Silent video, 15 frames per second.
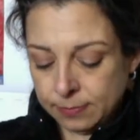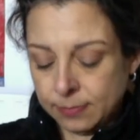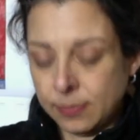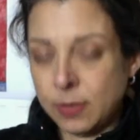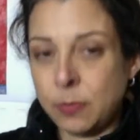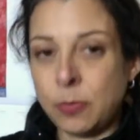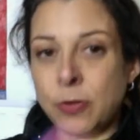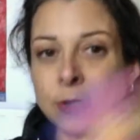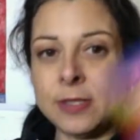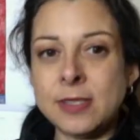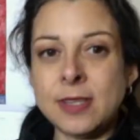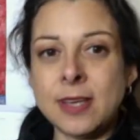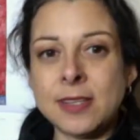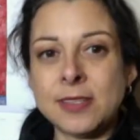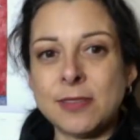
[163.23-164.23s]
The
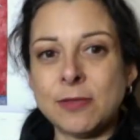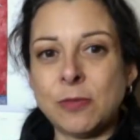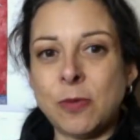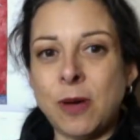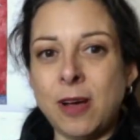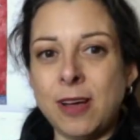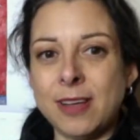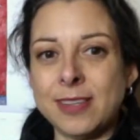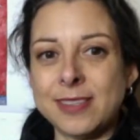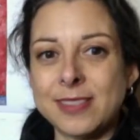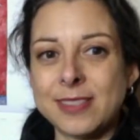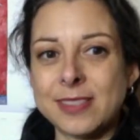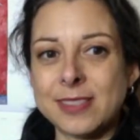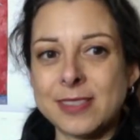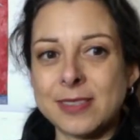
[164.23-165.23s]
Princess of
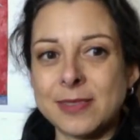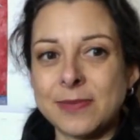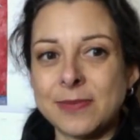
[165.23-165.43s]
Wands.